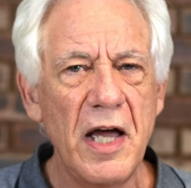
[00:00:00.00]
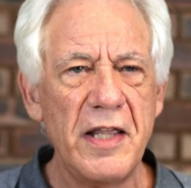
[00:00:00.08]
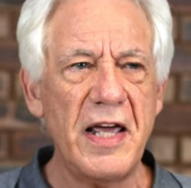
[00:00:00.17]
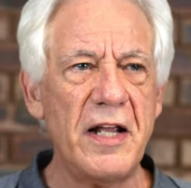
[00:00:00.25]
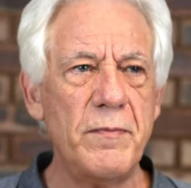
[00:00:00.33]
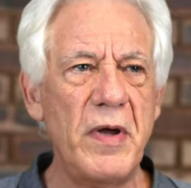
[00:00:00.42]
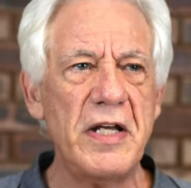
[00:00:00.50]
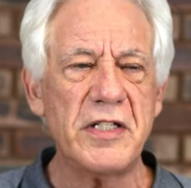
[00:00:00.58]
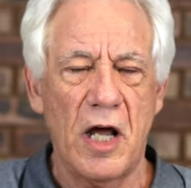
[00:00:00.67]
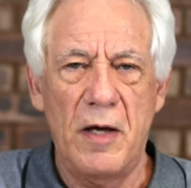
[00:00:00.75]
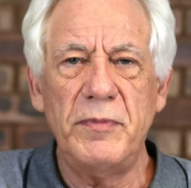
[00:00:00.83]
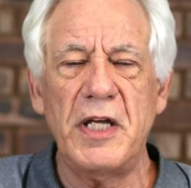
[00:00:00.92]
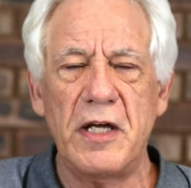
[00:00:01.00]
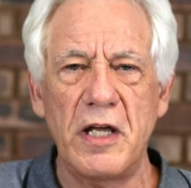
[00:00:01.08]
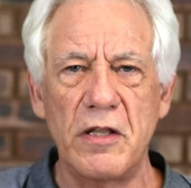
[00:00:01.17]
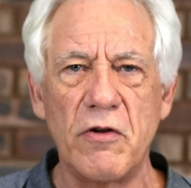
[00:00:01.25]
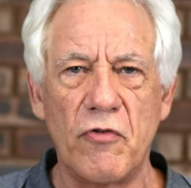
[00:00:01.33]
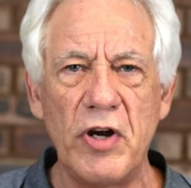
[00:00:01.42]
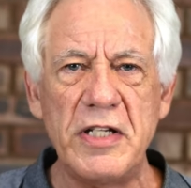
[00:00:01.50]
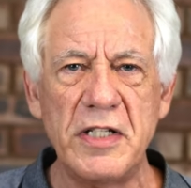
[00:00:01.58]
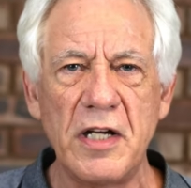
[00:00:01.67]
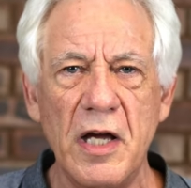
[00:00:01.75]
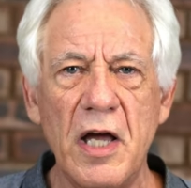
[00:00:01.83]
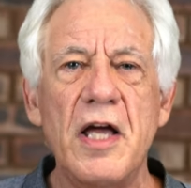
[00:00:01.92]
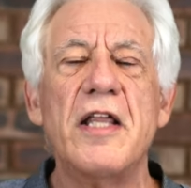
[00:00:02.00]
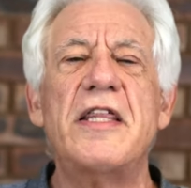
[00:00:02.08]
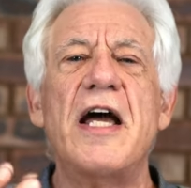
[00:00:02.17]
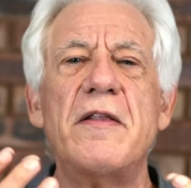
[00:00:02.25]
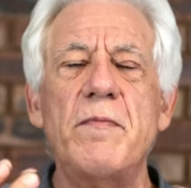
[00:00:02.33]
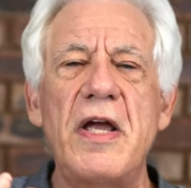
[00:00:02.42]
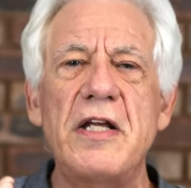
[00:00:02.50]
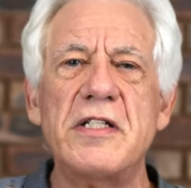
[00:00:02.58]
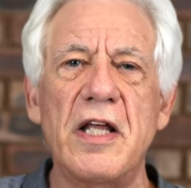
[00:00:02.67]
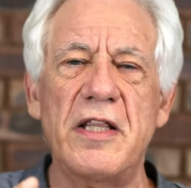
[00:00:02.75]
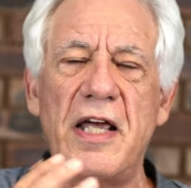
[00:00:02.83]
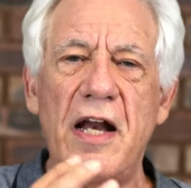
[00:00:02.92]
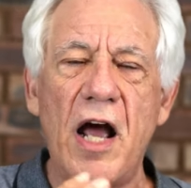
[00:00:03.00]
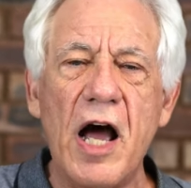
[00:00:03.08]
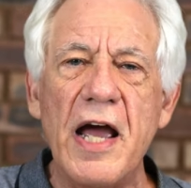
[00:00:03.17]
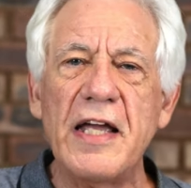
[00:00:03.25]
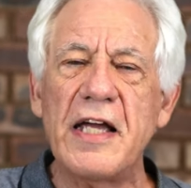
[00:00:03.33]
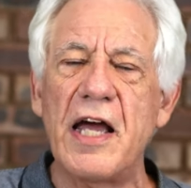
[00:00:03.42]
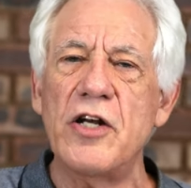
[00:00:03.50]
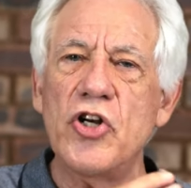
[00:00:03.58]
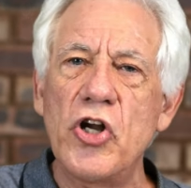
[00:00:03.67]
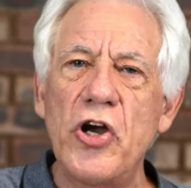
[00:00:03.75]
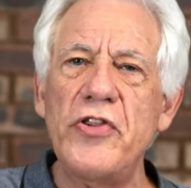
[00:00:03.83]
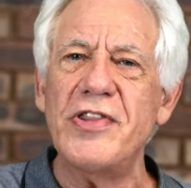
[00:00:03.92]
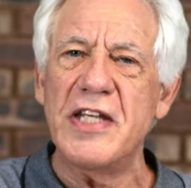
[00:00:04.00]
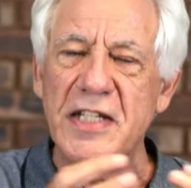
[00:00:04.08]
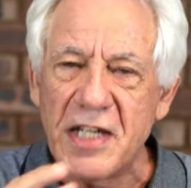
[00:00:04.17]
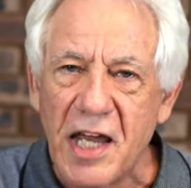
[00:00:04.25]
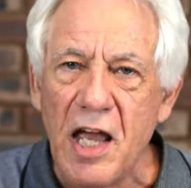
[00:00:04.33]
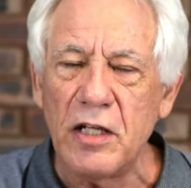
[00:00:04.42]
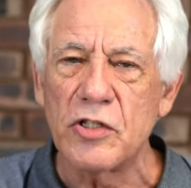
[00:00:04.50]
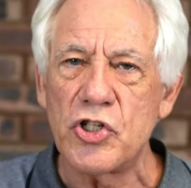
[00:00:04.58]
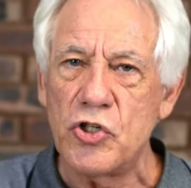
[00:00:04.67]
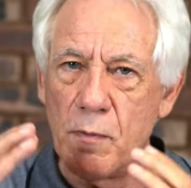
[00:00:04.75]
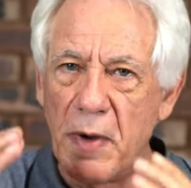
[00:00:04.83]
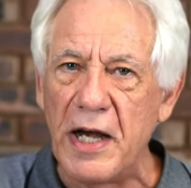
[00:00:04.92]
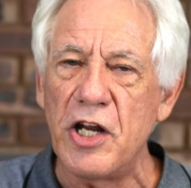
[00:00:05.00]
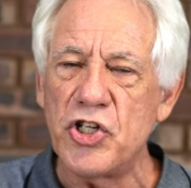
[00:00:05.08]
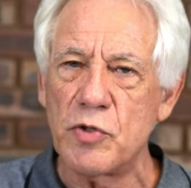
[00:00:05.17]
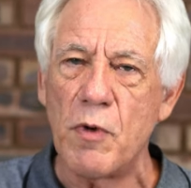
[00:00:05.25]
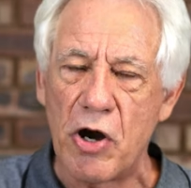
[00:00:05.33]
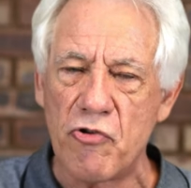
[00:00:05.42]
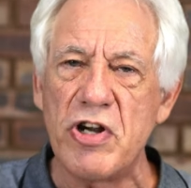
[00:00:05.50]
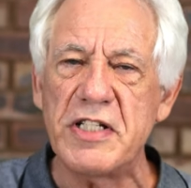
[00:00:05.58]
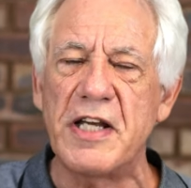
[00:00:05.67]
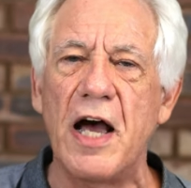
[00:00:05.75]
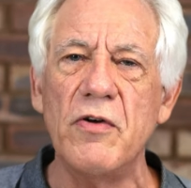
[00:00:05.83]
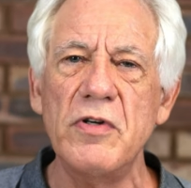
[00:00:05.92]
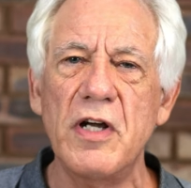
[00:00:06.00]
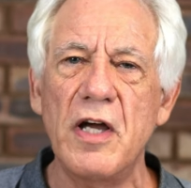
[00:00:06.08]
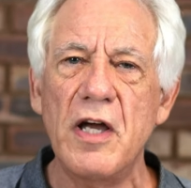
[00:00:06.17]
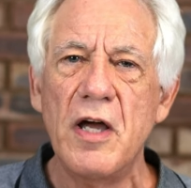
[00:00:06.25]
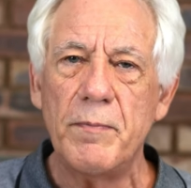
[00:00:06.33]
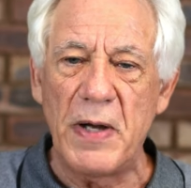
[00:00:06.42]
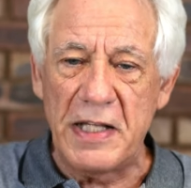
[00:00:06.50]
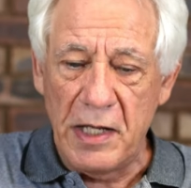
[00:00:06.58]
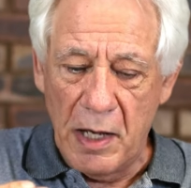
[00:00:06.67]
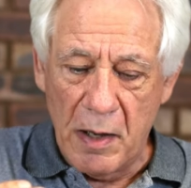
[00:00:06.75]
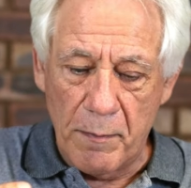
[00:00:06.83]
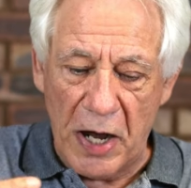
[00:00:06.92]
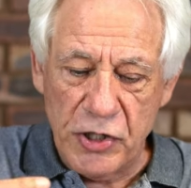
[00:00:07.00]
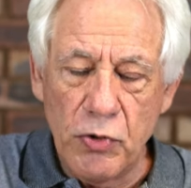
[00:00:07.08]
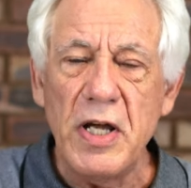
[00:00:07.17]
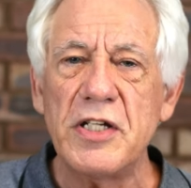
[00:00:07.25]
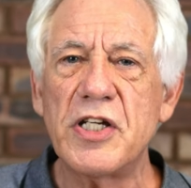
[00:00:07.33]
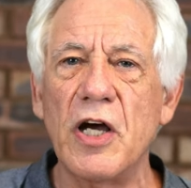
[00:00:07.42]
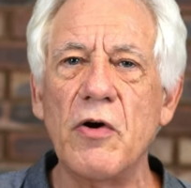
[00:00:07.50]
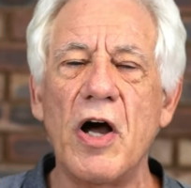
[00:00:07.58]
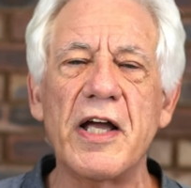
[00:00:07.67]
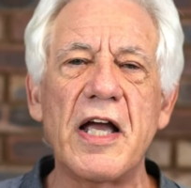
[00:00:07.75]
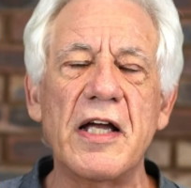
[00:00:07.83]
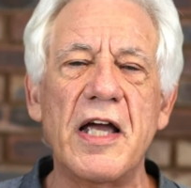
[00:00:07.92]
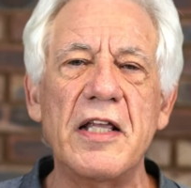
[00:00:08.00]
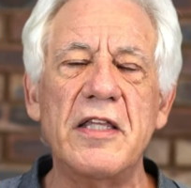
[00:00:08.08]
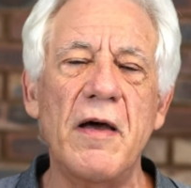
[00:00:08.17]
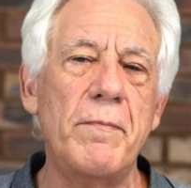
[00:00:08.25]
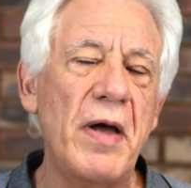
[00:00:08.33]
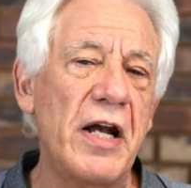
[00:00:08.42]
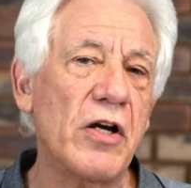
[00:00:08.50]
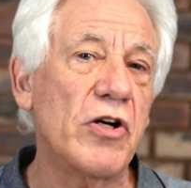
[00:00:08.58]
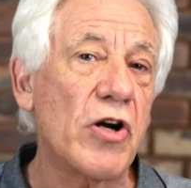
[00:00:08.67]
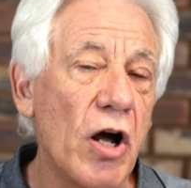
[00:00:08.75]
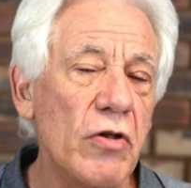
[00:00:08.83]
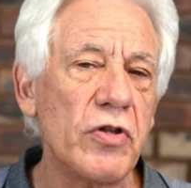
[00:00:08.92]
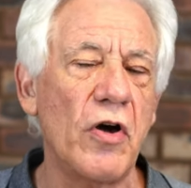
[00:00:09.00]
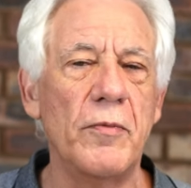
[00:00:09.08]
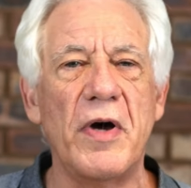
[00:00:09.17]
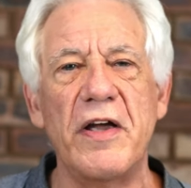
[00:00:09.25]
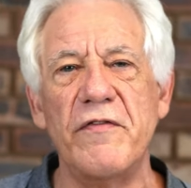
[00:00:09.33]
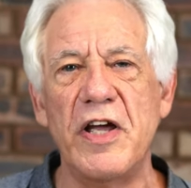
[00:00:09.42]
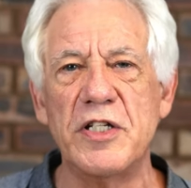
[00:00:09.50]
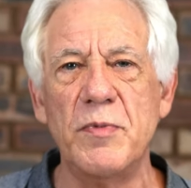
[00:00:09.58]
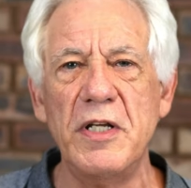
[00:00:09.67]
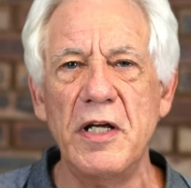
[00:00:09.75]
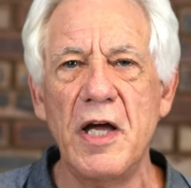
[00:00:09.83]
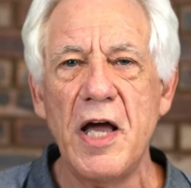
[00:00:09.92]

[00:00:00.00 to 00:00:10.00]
That means I'm taking the risk. That means that I can learn the skills to manage my risk down. But by doing so, I can get a better growth on my investment.